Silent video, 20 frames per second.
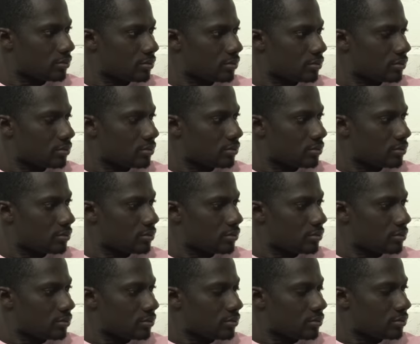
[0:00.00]

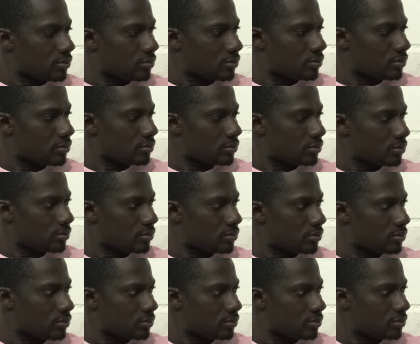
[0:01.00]

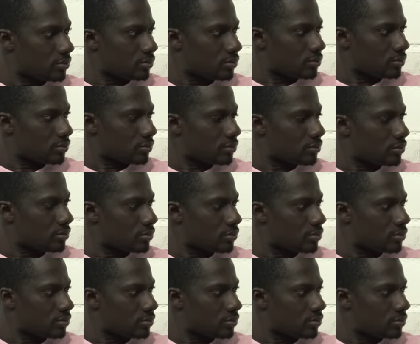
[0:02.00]

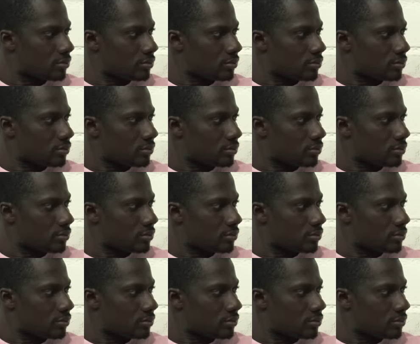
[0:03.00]
This person isn't speaking.